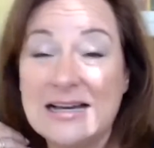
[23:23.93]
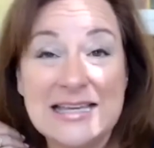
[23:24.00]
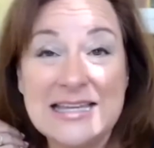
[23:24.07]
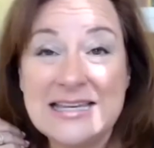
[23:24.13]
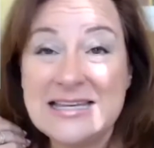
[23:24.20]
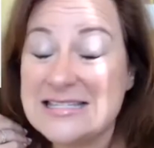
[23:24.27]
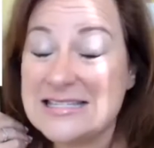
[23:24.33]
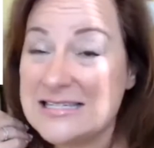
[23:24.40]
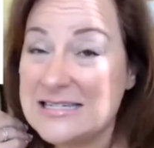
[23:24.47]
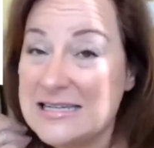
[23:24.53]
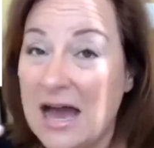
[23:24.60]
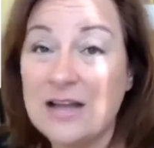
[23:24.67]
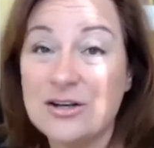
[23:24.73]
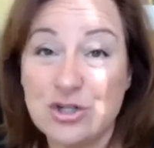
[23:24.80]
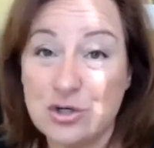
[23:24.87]
It is
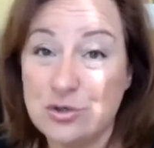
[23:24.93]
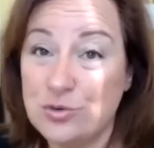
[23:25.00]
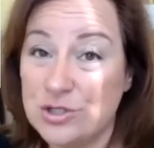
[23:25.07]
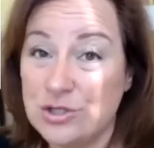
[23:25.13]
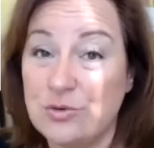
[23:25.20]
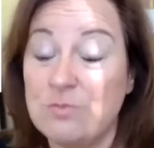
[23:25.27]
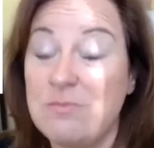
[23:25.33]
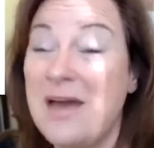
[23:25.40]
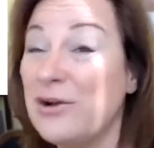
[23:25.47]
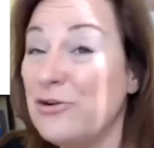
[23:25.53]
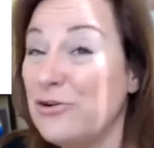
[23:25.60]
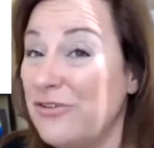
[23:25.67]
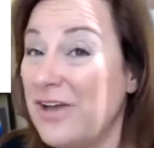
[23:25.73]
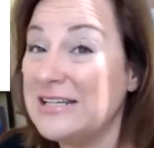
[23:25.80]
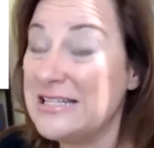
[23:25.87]
not too soon. Matter
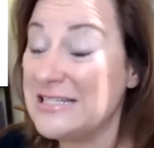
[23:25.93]
of fact,